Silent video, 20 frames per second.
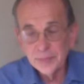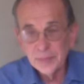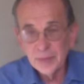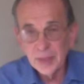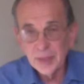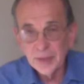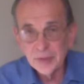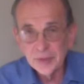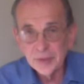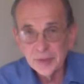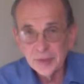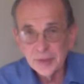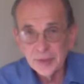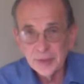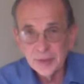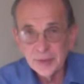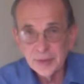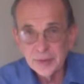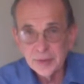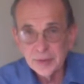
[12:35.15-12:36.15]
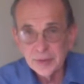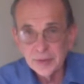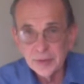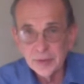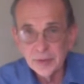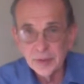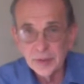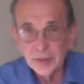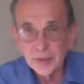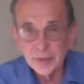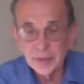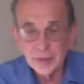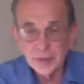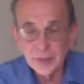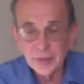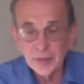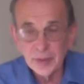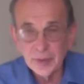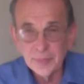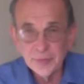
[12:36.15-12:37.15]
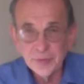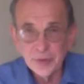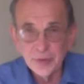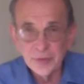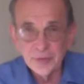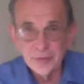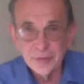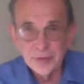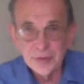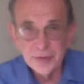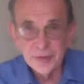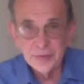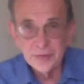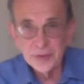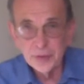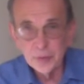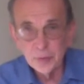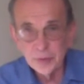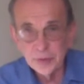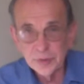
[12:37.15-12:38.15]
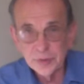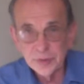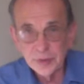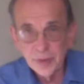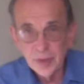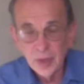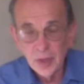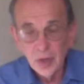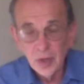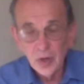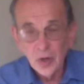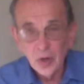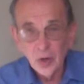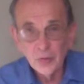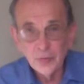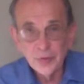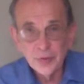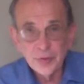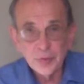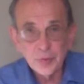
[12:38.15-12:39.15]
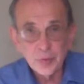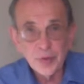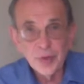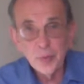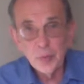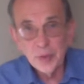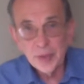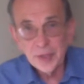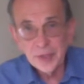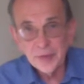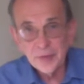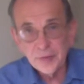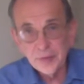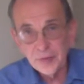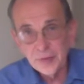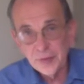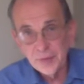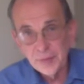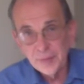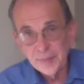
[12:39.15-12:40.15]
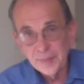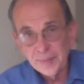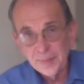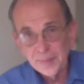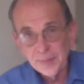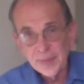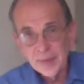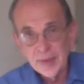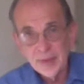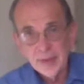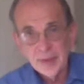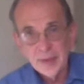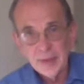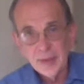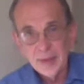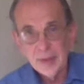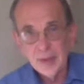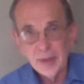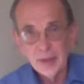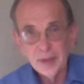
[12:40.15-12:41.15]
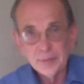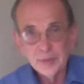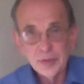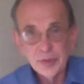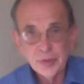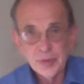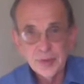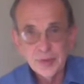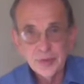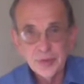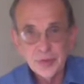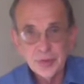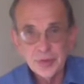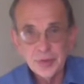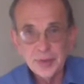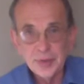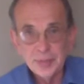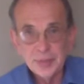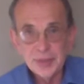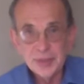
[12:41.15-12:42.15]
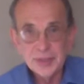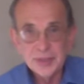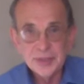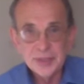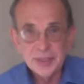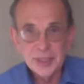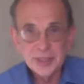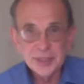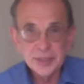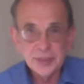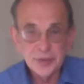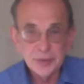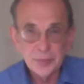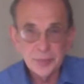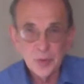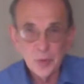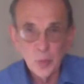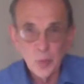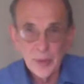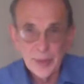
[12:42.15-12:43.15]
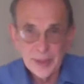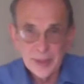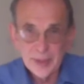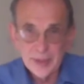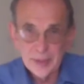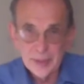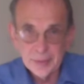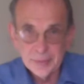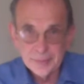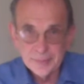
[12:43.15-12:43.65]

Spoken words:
usually observe individuals over 3 weeks during 30-minute sessions per week.